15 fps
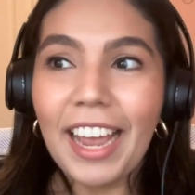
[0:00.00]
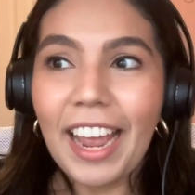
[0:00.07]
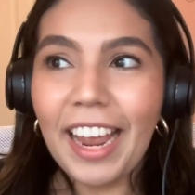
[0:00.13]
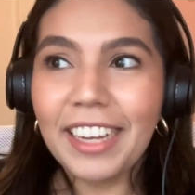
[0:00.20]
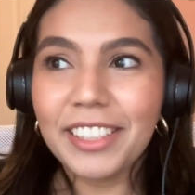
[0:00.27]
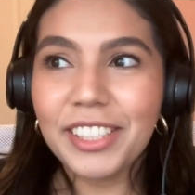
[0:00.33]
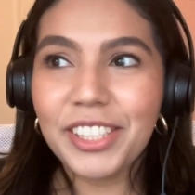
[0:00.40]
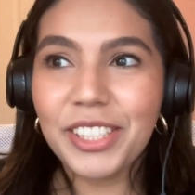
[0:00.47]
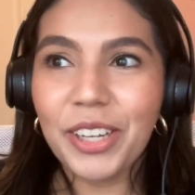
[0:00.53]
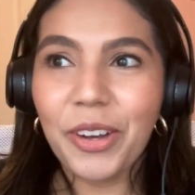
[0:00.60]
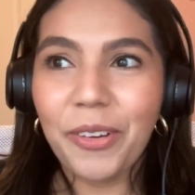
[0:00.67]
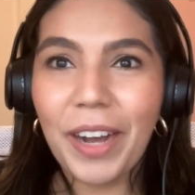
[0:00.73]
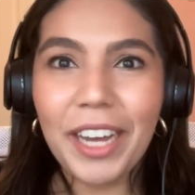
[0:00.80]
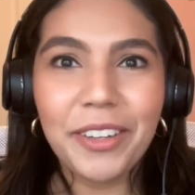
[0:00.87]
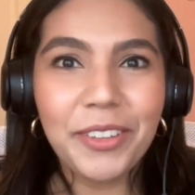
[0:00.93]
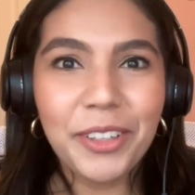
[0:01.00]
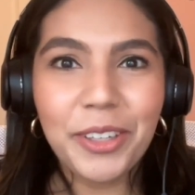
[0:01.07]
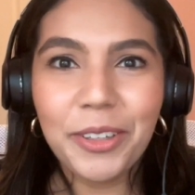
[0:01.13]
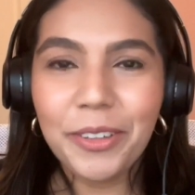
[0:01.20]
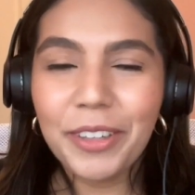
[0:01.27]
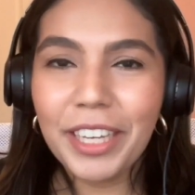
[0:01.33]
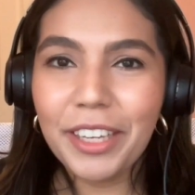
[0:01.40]
And so I don't
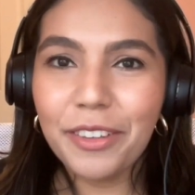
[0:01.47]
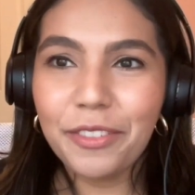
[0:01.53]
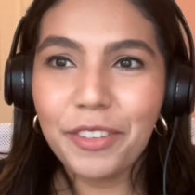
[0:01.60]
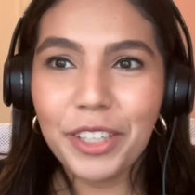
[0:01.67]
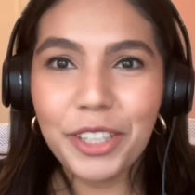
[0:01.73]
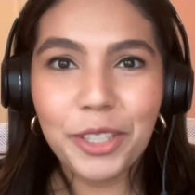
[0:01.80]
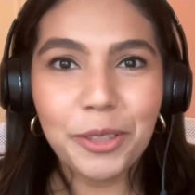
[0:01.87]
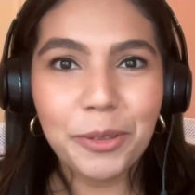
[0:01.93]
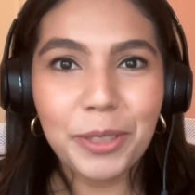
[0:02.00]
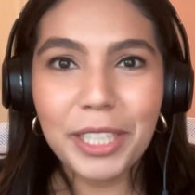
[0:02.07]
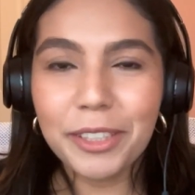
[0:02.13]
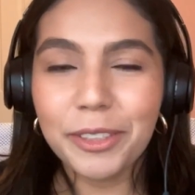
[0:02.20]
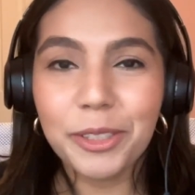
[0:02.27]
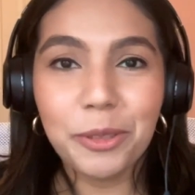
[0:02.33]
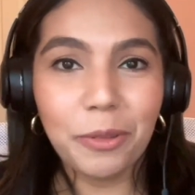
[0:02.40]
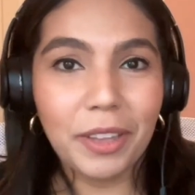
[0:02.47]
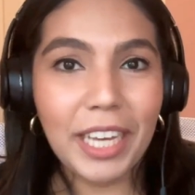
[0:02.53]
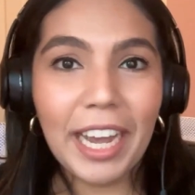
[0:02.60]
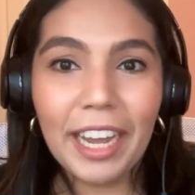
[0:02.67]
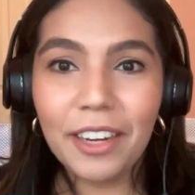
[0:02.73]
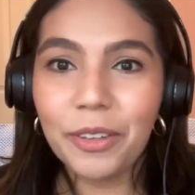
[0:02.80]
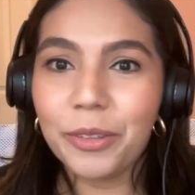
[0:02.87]
know if you either do that